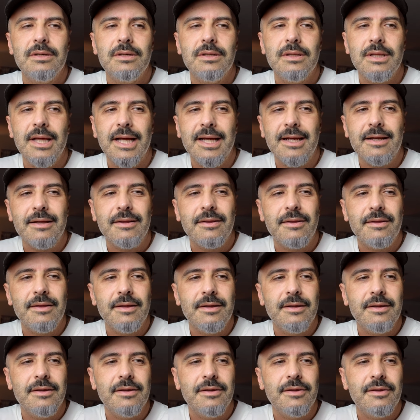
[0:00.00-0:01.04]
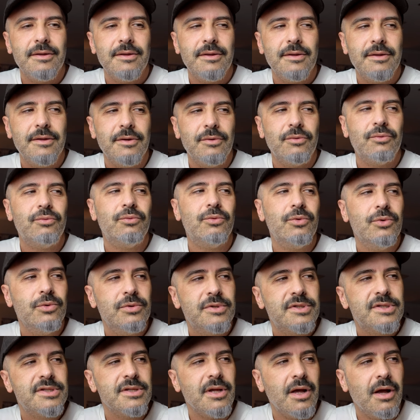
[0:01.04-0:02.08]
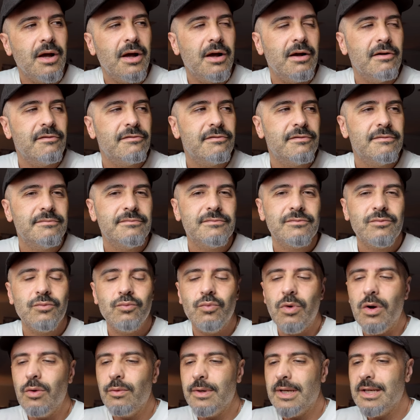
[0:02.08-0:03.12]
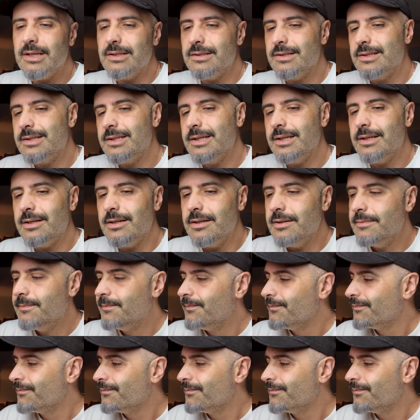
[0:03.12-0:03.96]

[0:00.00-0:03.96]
like the the roots of what we consider